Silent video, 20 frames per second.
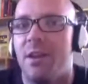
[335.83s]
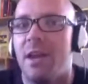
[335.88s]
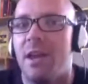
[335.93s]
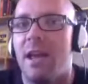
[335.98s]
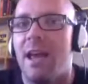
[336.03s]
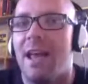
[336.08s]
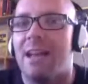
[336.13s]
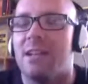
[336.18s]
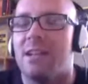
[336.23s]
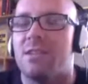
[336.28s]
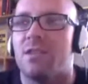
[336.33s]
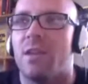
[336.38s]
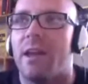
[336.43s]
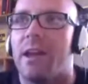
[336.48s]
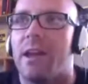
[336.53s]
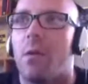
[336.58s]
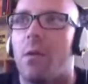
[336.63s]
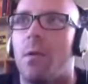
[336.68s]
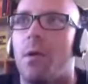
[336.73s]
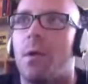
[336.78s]
It's like,
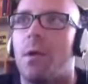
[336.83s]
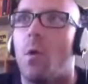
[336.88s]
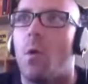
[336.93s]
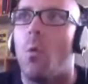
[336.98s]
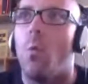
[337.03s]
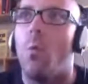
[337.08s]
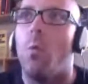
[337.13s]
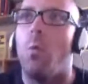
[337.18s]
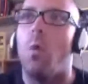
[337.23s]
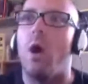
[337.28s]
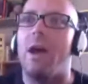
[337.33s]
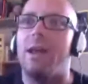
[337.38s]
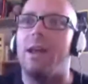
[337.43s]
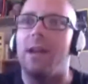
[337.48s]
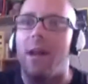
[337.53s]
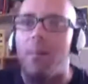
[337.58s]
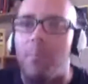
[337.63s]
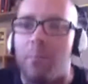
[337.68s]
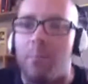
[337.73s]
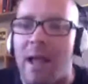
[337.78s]
what
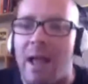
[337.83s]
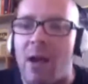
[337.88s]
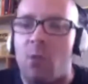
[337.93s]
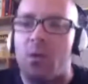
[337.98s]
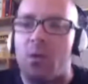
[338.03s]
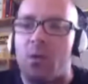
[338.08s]
amount of